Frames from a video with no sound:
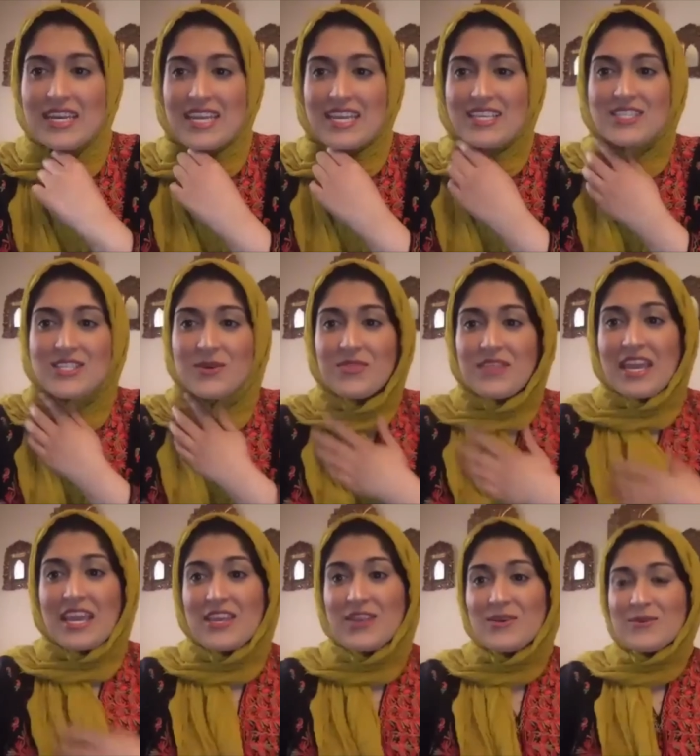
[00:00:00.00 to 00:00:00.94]
So
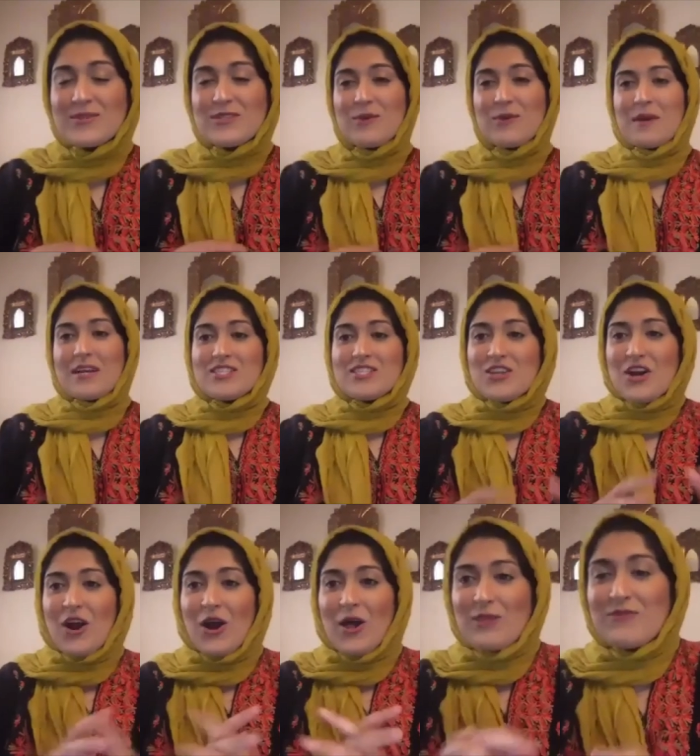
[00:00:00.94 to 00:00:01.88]
thank you so much to
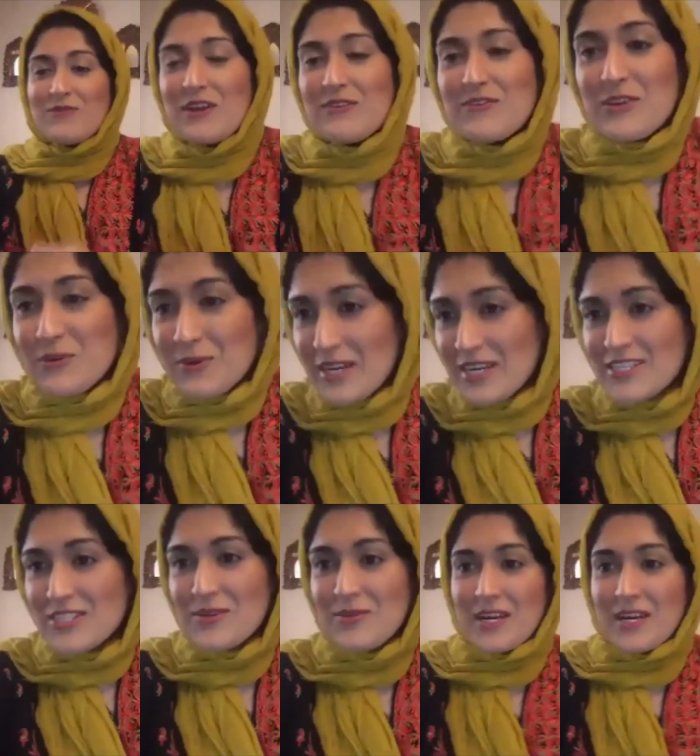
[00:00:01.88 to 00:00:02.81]
all of our
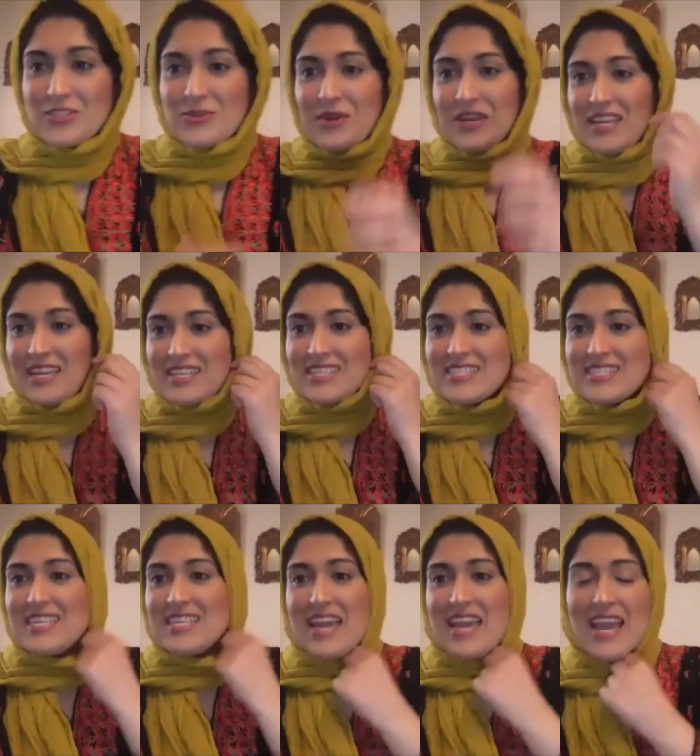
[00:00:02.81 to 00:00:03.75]
viewers who are joining us
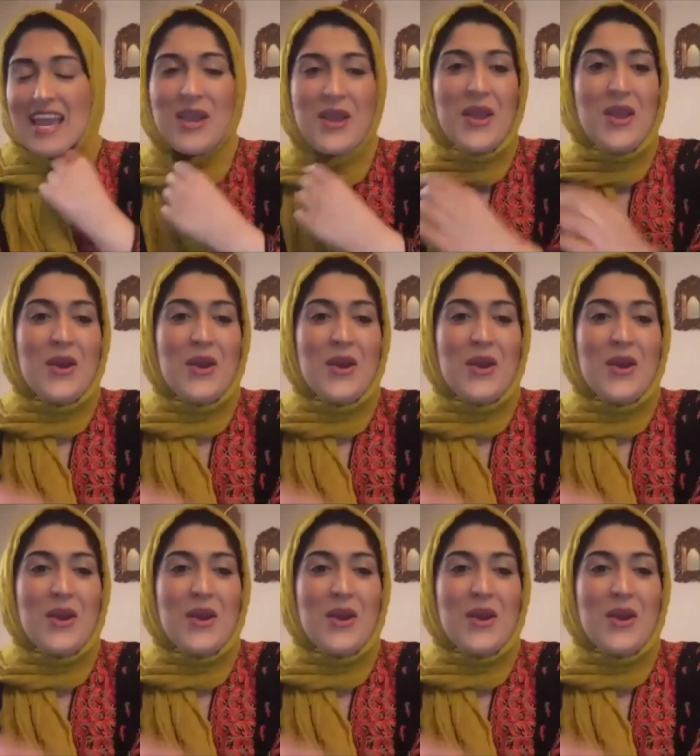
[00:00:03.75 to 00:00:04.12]
today,